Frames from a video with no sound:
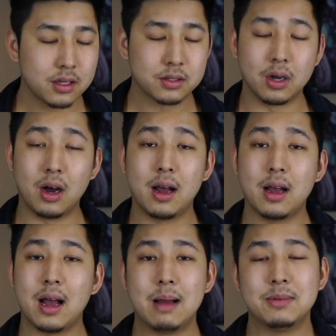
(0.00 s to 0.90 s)

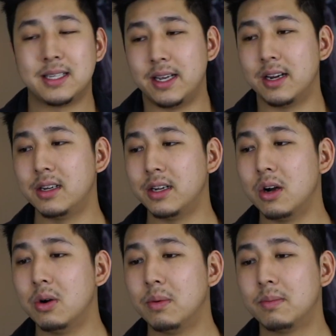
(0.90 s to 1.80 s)
So I'm just here, you
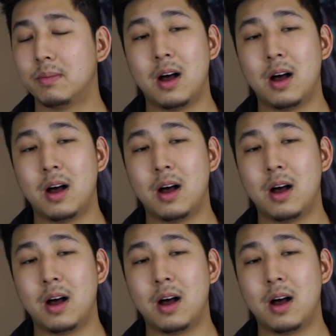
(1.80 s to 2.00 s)
know,